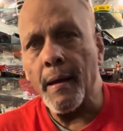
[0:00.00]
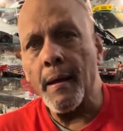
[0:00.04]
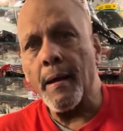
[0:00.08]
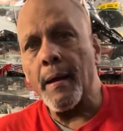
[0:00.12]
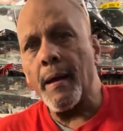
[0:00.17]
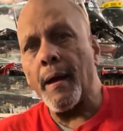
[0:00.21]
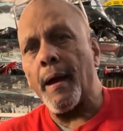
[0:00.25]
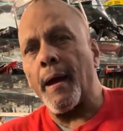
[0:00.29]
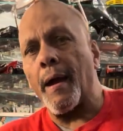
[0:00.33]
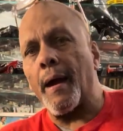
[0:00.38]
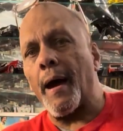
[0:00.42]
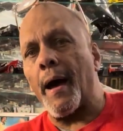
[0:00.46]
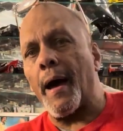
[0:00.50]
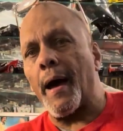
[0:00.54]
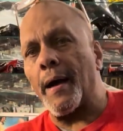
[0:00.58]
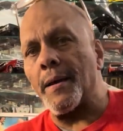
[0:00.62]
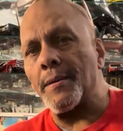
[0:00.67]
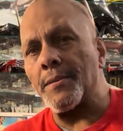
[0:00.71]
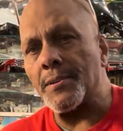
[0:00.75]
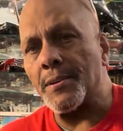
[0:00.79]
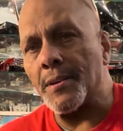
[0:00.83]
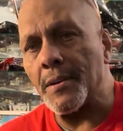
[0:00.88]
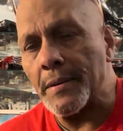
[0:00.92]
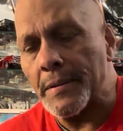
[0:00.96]
Hey
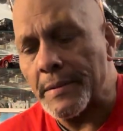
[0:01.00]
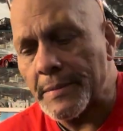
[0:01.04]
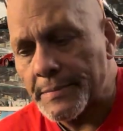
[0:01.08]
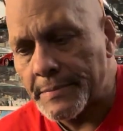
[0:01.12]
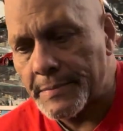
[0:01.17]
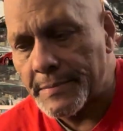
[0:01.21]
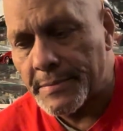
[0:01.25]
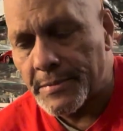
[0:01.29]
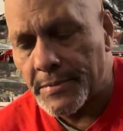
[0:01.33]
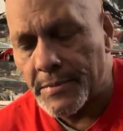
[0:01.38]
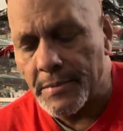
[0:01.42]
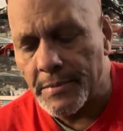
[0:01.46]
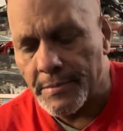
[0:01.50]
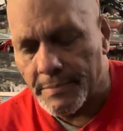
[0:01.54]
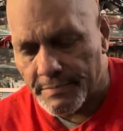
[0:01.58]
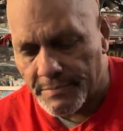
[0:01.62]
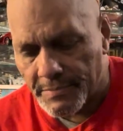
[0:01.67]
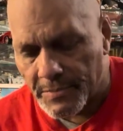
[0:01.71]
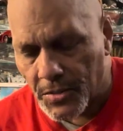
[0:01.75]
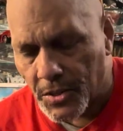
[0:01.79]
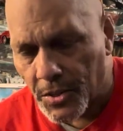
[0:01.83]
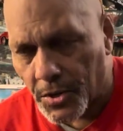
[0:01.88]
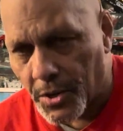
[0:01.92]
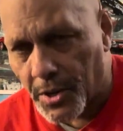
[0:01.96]
guys,
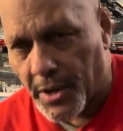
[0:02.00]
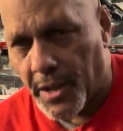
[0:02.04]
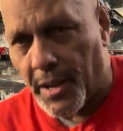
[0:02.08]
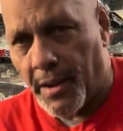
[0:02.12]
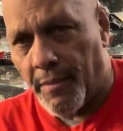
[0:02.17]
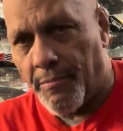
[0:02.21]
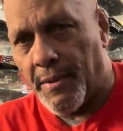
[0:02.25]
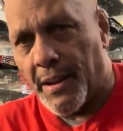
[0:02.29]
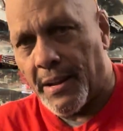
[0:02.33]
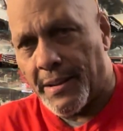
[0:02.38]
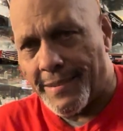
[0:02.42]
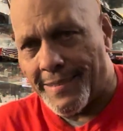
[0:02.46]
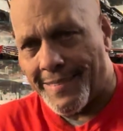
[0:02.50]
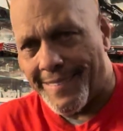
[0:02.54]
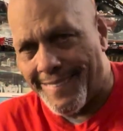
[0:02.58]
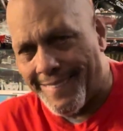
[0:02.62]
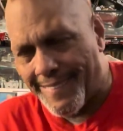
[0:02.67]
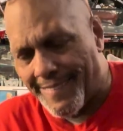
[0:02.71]
good evening.